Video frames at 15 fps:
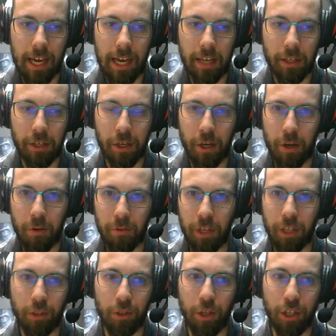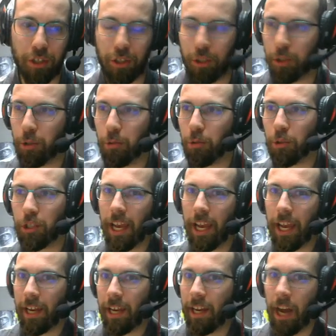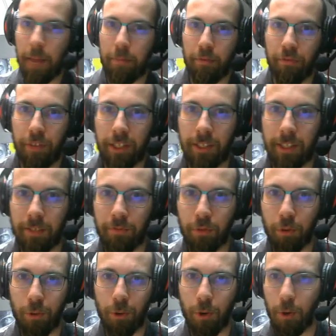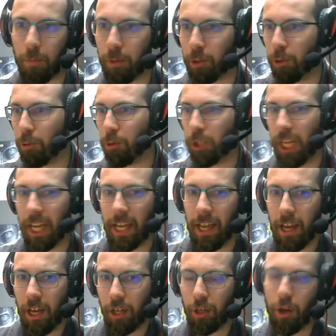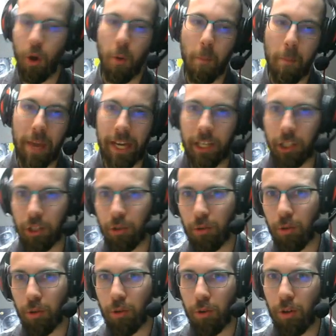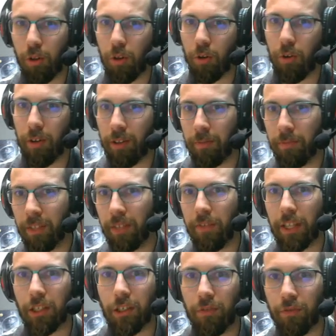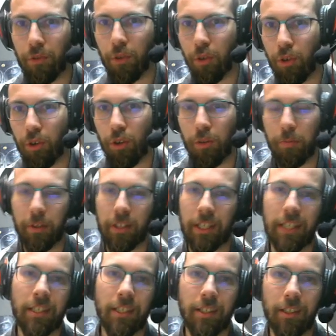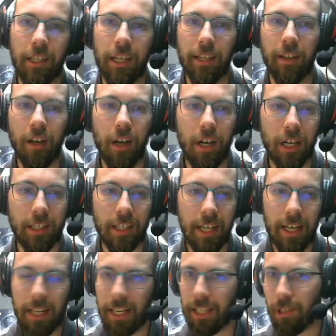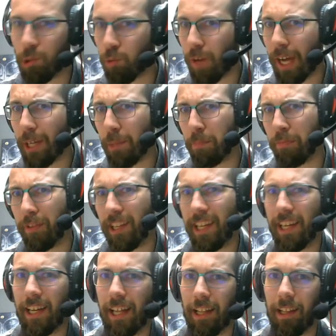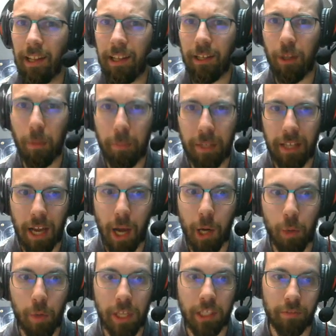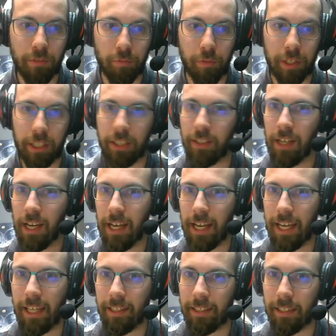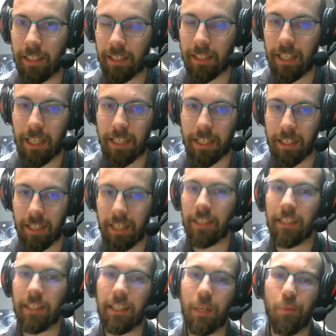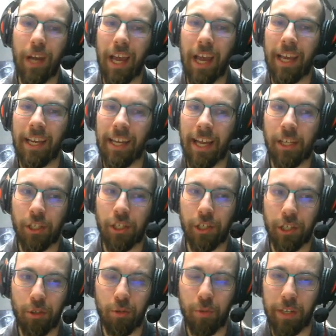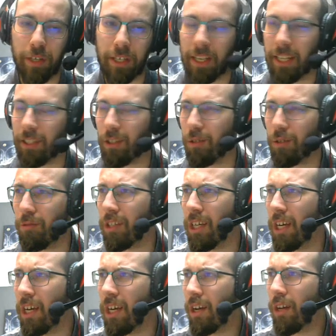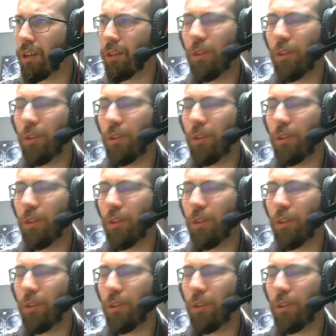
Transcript: And, you know, not use like a hyper-offensive Torkoal, but use a, you know, mixed Torkoal or a defensive Torkoal, but it can still hit hard. And try to play a little bit aggressive with it in this season and see what I can actually do with it. And I don't